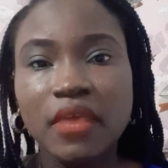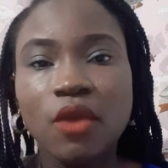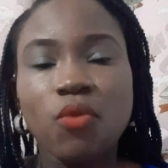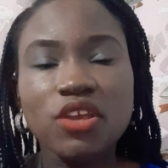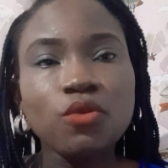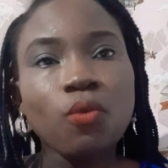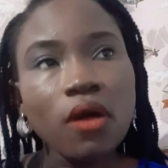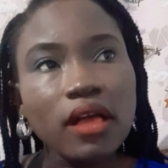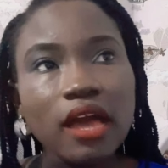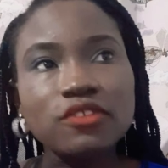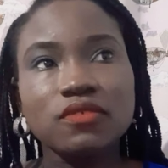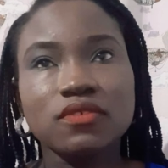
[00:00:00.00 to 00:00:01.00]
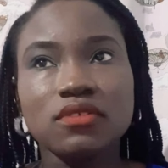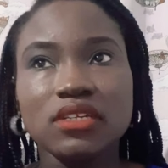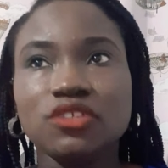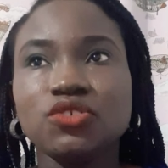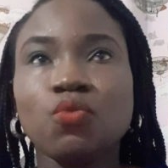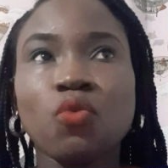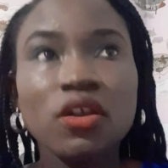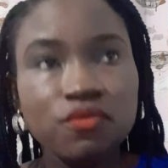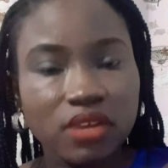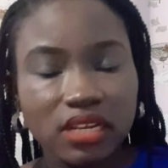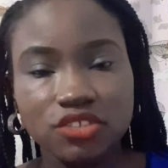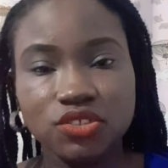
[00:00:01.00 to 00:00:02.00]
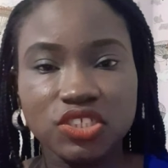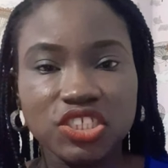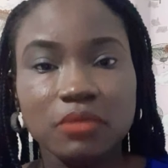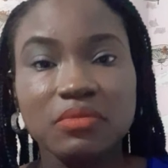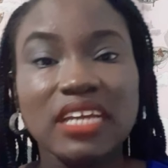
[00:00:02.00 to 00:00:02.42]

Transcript: When you walk out of one relationship